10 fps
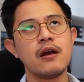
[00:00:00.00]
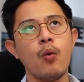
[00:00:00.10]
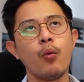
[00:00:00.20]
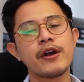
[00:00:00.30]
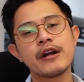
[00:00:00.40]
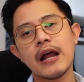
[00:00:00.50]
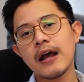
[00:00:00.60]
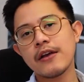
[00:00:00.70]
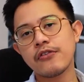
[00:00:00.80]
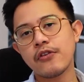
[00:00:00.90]

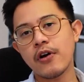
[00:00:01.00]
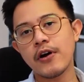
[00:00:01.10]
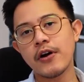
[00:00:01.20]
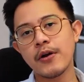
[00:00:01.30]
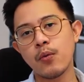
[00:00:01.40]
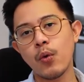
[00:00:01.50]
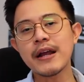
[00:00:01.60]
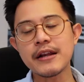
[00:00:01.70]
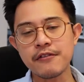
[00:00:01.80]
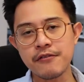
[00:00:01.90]
Whereas on
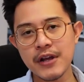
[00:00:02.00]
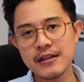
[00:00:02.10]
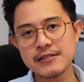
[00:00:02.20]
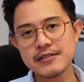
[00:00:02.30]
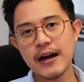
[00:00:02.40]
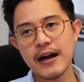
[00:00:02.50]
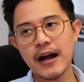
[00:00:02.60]
Wahed Invest,